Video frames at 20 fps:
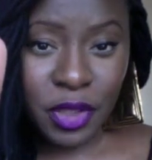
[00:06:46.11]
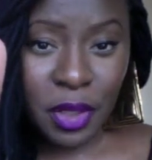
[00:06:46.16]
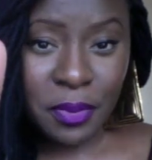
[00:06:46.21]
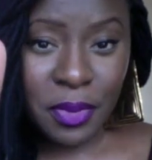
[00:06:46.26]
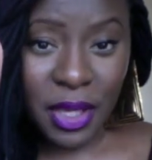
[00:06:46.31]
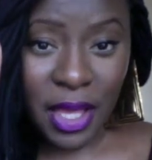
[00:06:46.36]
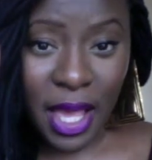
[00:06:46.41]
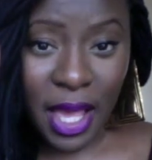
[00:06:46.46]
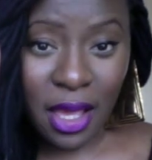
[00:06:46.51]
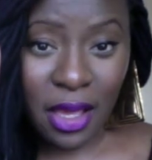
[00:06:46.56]

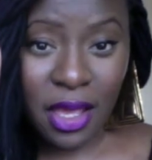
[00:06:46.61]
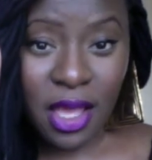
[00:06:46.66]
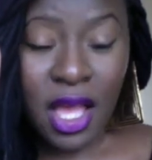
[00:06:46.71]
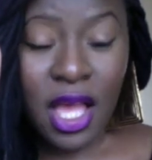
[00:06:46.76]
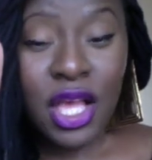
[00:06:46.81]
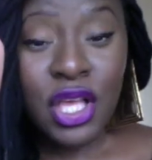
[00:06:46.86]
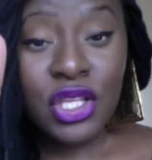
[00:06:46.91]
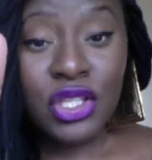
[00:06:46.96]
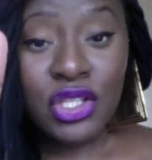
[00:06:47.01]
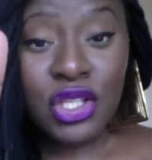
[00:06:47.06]
But yeah,
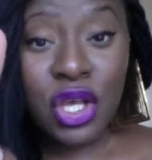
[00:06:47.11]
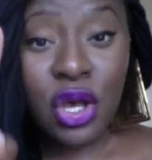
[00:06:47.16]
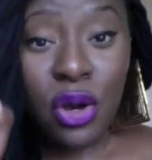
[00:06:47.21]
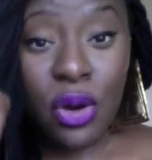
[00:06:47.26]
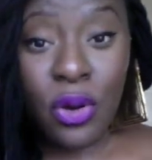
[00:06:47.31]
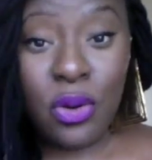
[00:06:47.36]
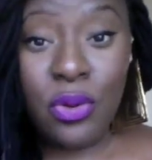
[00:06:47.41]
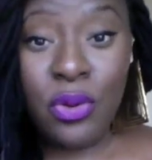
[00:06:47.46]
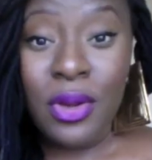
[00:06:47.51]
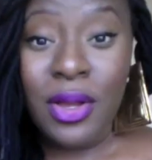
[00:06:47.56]

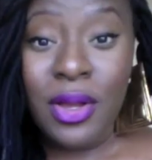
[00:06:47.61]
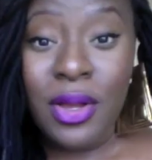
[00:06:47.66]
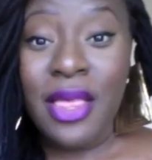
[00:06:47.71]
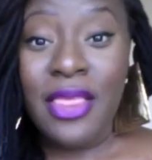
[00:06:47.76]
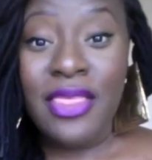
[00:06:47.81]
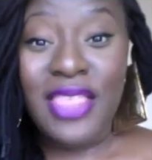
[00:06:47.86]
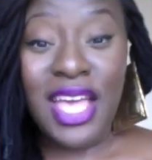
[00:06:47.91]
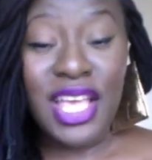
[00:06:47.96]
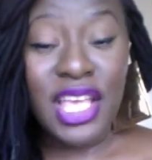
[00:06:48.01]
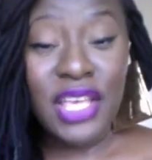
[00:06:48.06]
so
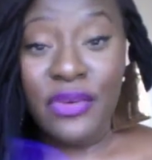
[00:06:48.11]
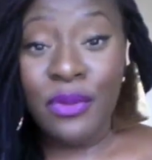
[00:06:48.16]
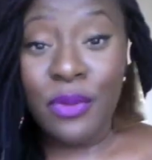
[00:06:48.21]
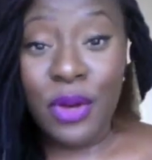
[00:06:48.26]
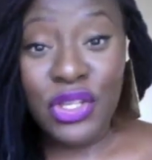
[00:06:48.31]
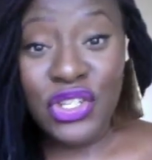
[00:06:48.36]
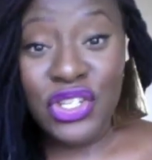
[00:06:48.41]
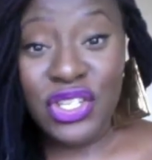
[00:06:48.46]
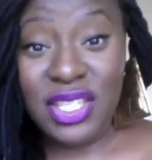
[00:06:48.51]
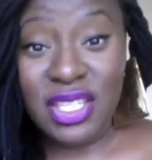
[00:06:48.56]
thank you for
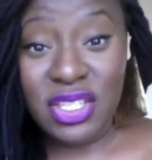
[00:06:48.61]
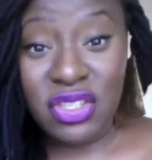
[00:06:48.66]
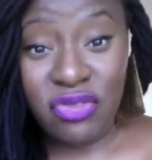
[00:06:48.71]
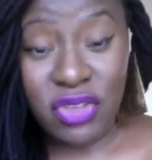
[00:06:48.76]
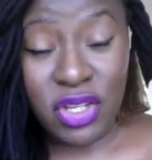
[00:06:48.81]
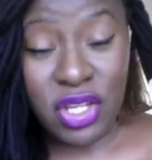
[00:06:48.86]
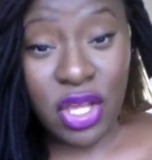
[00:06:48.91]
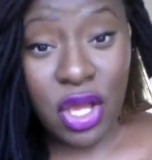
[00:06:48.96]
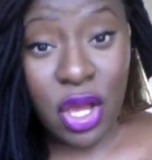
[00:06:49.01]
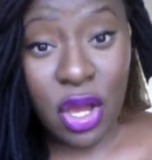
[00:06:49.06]
watching this
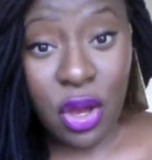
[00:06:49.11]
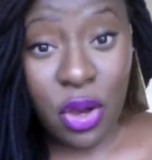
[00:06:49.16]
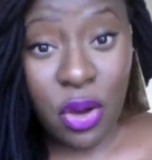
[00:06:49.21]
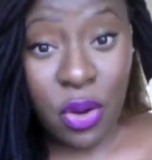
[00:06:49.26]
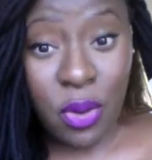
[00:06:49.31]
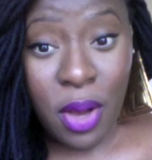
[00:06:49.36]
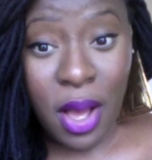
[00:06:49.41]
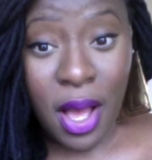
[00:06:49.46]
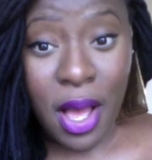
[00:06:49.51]
video.